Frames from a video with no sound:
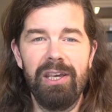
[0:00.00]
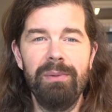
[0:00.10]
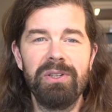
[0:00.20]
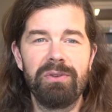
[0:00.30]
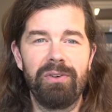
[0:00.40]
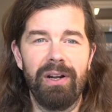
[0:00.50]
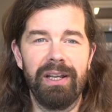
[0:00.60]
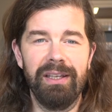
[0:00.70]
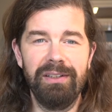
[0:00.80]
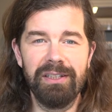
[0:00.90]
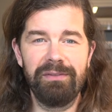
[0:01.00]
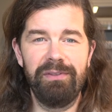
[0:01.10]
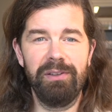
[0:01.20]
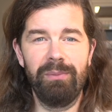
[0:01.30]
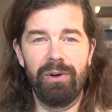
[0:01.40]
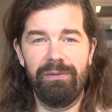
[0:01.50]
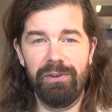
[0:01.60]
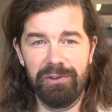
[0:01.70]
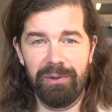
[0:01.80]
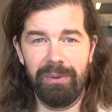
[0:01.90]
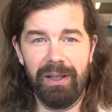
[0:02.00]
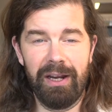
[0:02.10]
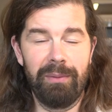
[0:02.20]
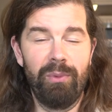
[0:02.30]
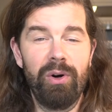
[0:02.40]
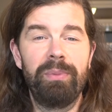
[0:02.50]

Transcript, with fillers: Humans with chronic illness feel more vulnerable and are more